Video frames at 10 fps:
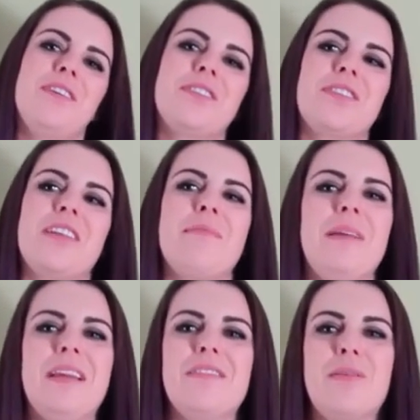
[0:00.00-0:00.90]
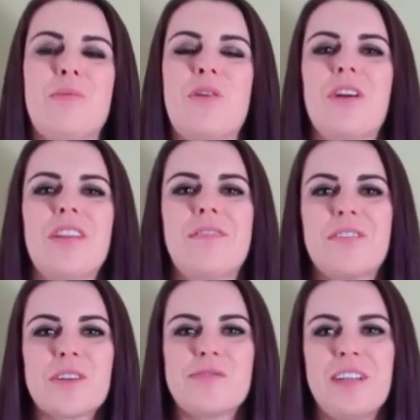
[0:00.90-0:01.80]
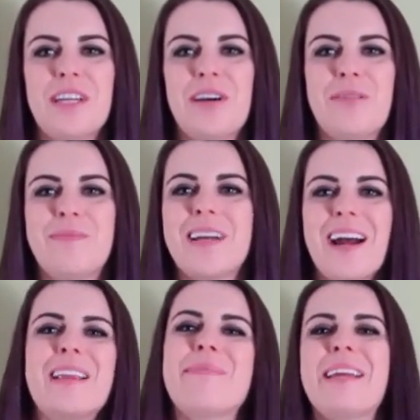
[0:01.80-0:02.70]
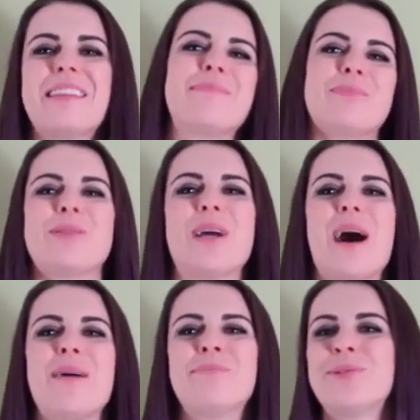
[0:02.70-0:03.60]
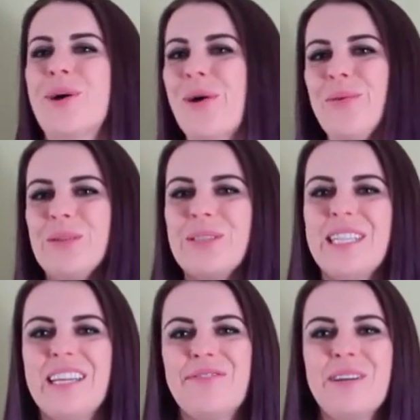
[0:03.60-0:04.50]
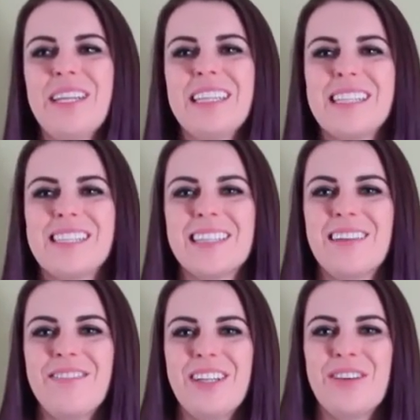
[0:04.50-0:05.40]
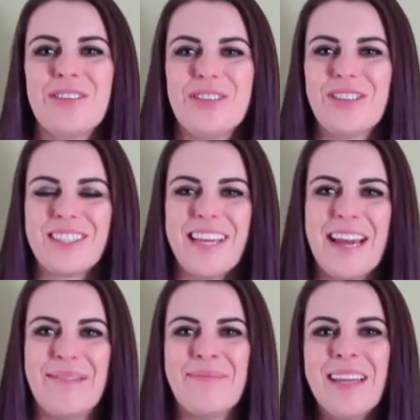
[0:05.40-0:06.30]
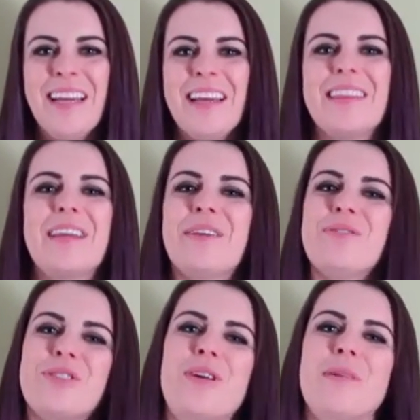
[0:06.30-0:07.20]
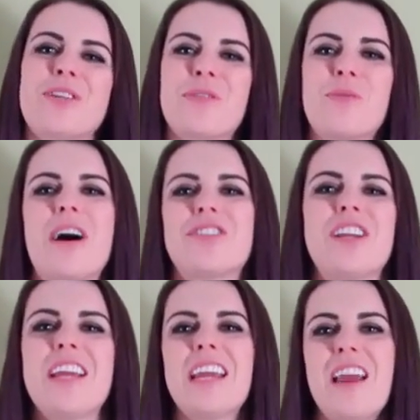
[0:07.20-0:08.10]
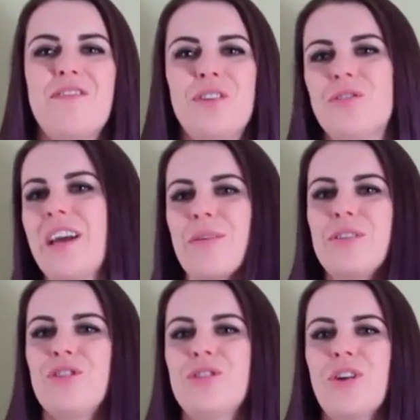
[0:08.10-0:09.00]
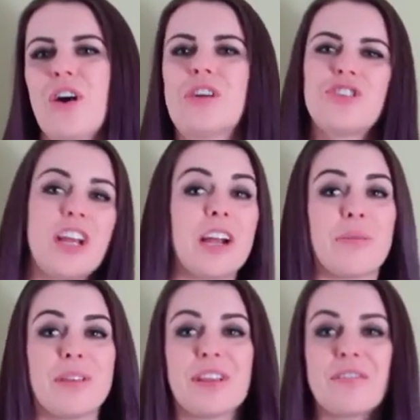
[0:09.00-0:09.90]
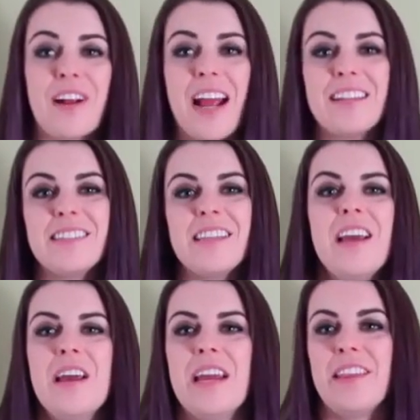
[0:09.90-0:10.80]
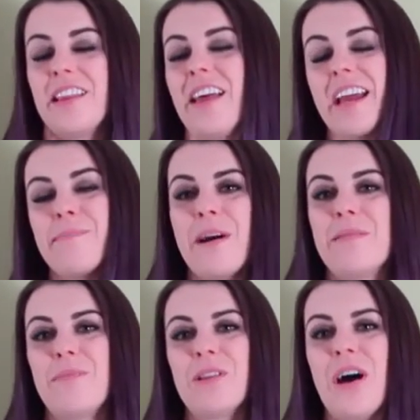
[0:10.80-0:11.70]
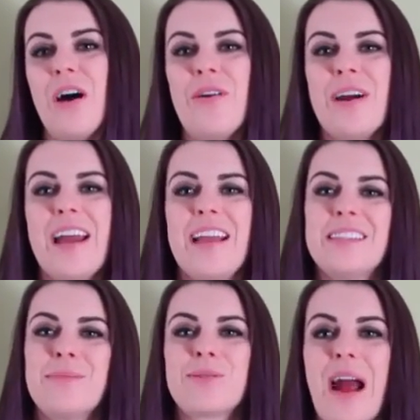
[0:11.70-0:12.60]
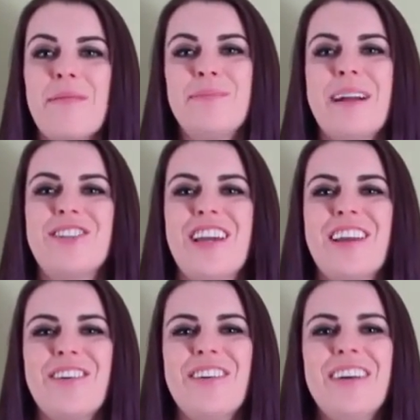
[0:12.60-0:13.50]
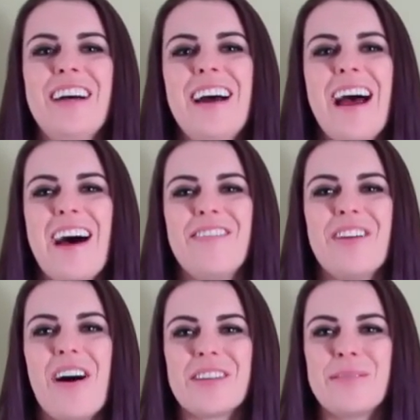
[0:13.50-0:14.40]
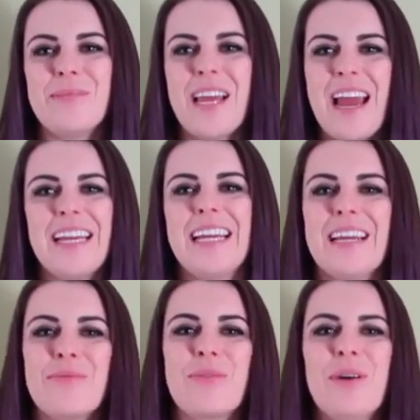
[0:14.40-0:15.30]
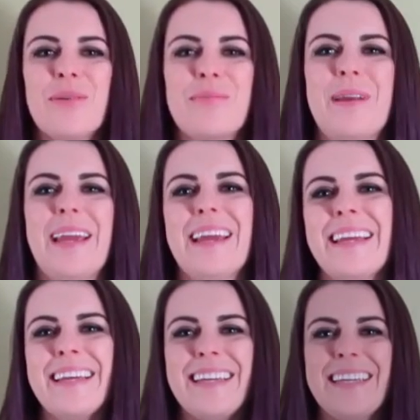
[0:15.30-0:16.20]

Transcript: filter them even more. The first video kind of made them stop, so we'll see if we can get the second video to do the same. Thank you so much for watching. If you like what you saw, share it with your friends. Hit the like button below and subscribe to my channel. Have an awesome day and will with me.